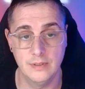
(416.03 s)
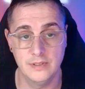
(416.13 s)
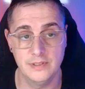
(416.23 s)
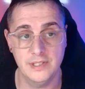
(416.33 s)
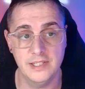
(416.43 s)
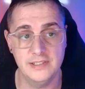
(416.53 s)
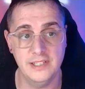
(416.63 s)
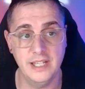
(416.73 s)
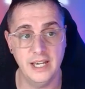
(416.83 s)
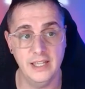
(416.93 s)
So there's your
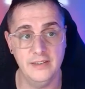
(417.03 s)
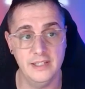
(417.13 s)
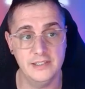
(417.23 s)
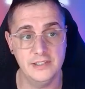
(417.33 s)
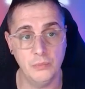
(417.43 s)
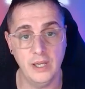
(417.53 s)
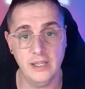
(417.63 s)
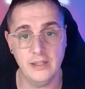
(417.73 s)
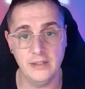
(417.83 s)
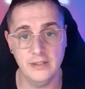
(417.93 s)
day, there's your
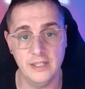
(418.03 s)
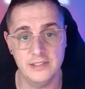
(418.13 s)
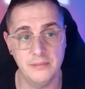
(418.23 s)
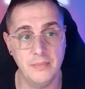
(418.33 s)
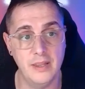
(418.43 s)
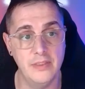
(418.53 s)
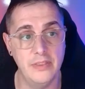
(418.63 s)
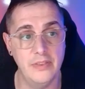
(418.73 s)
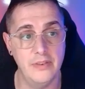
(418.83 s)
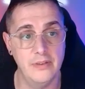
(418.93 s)
week, there's your month.